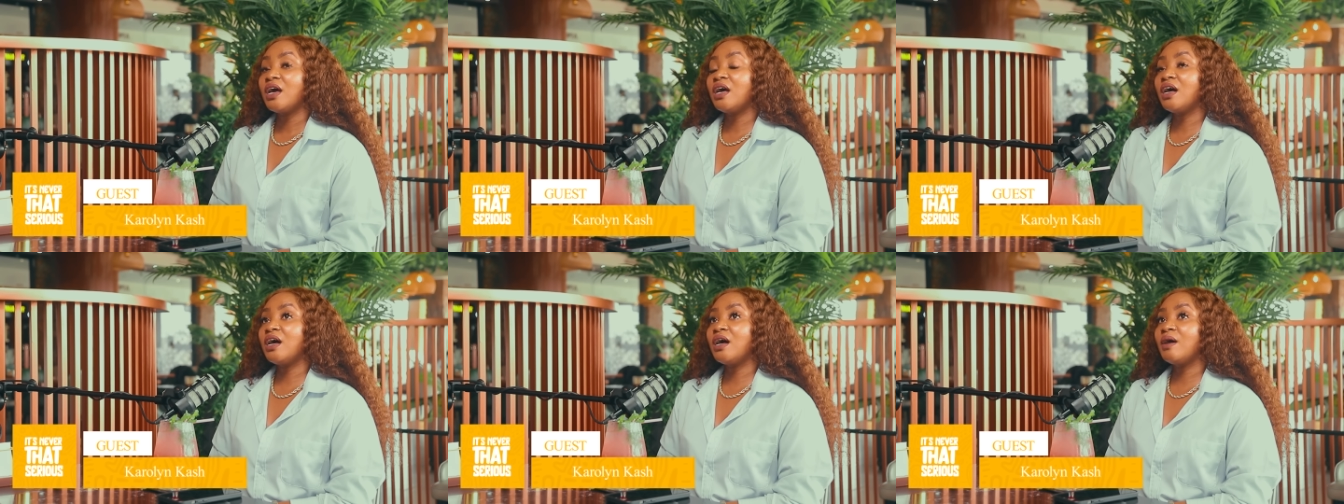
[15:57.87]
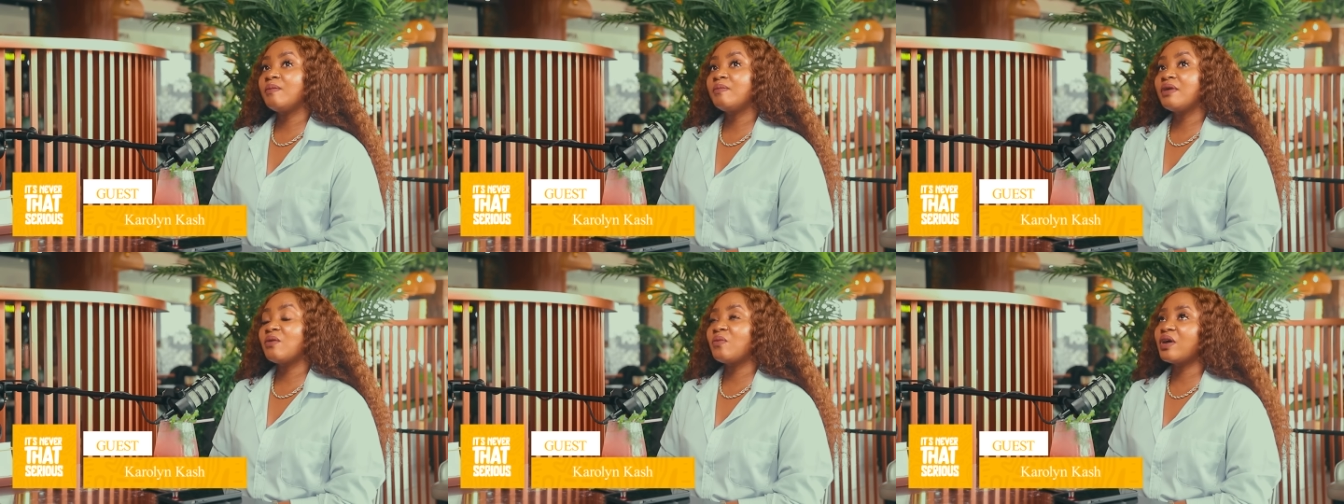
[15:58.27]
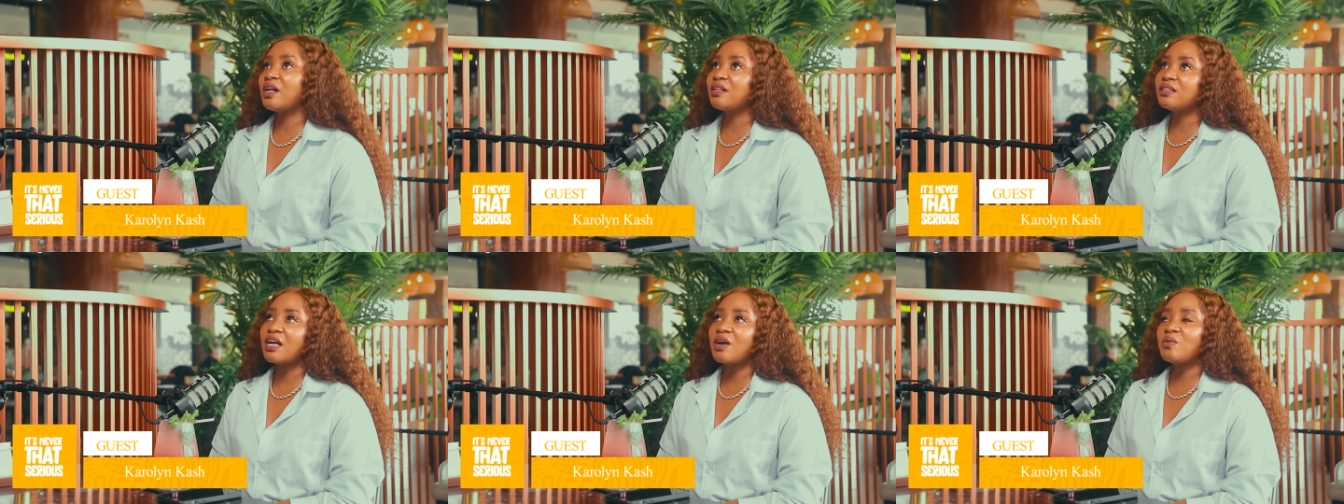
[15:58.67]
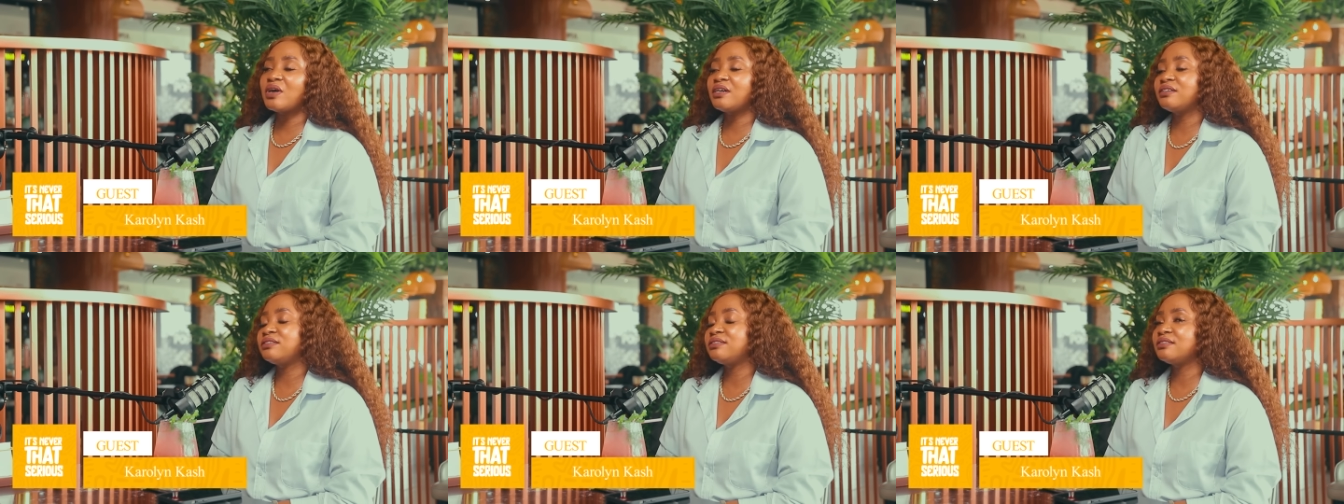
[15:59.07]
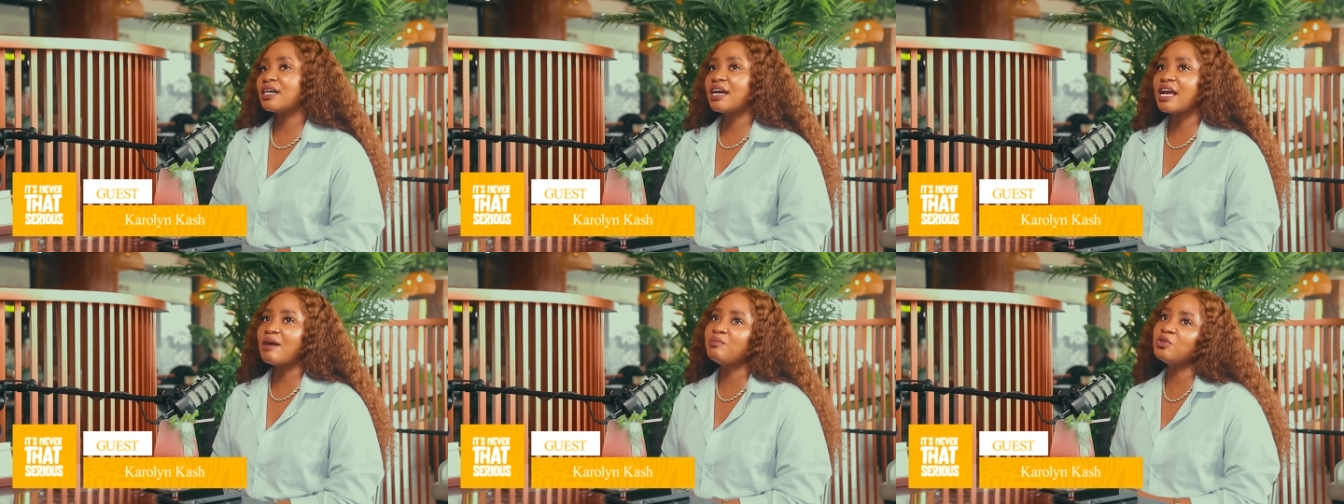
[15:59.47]
Well,
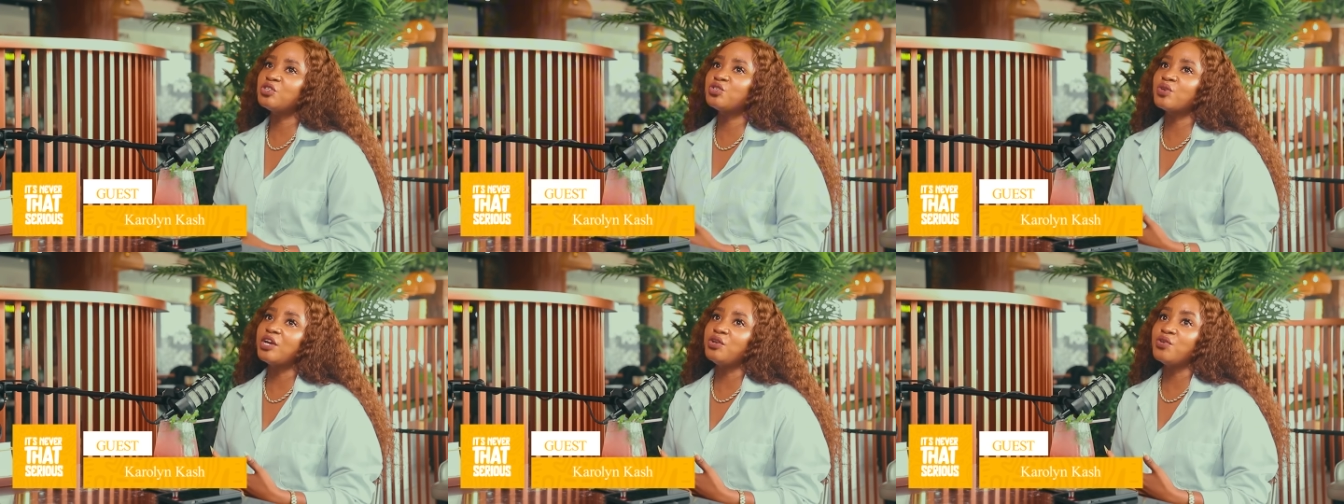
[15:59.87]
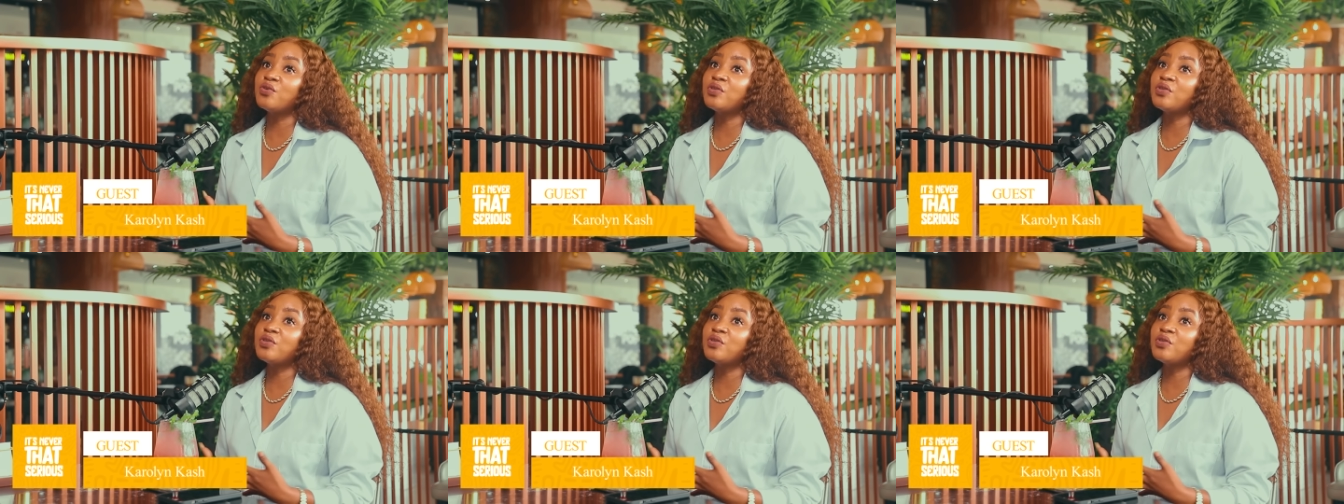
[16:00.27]
I'm not sure you